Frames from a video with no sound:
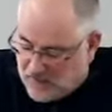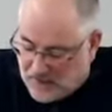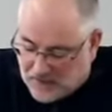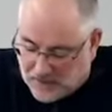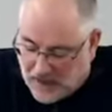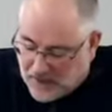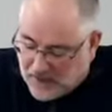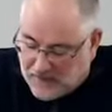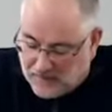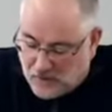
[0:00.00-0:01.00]
they did not
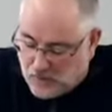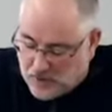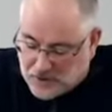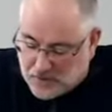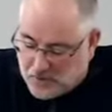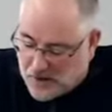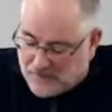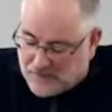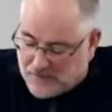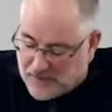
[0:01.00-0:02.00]
keep their religion a
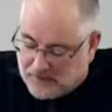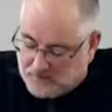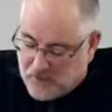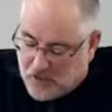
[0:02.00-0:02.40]
private thing.